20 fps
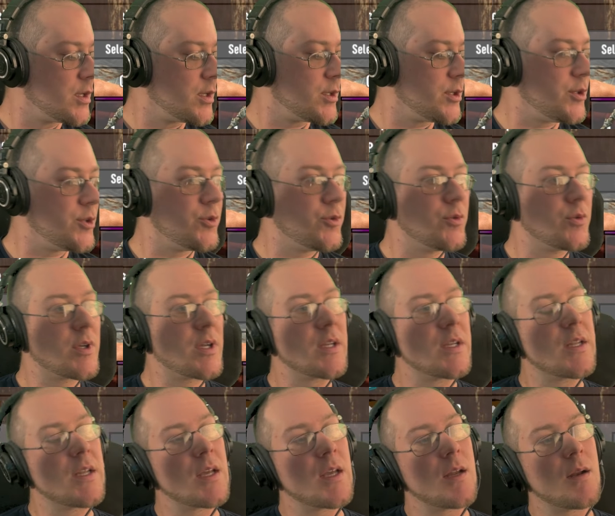you can
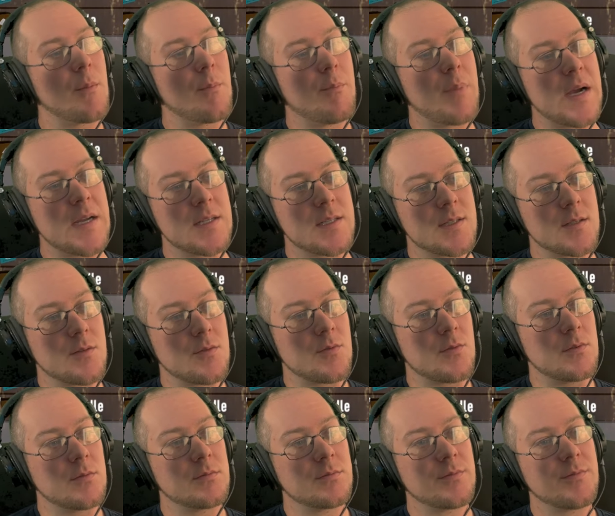get a bicycle
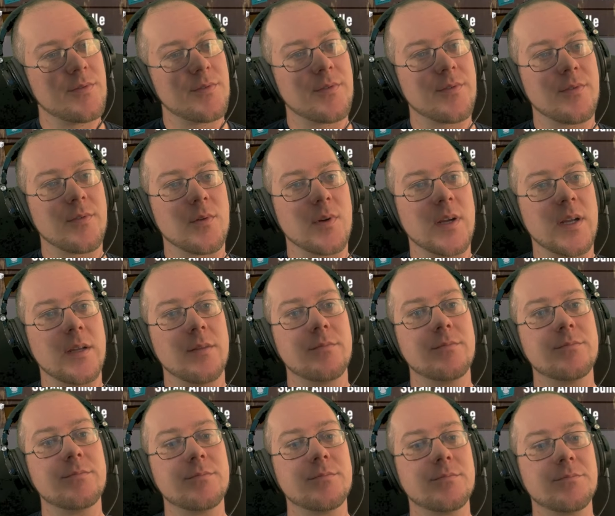for free.
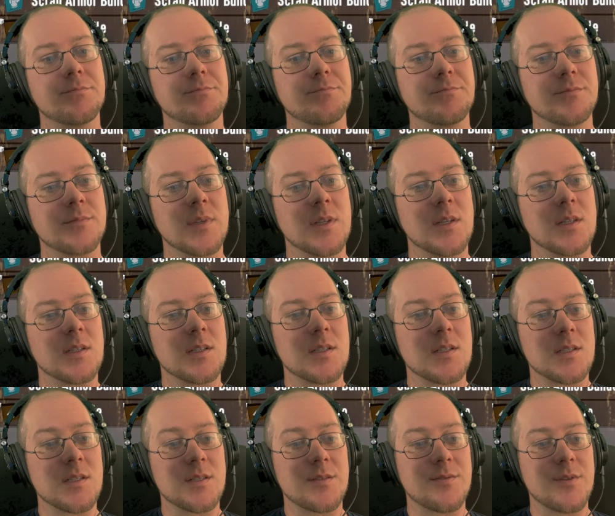
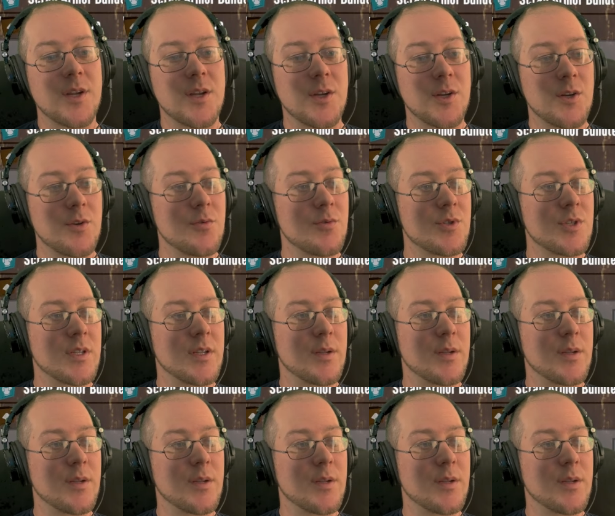This is hugely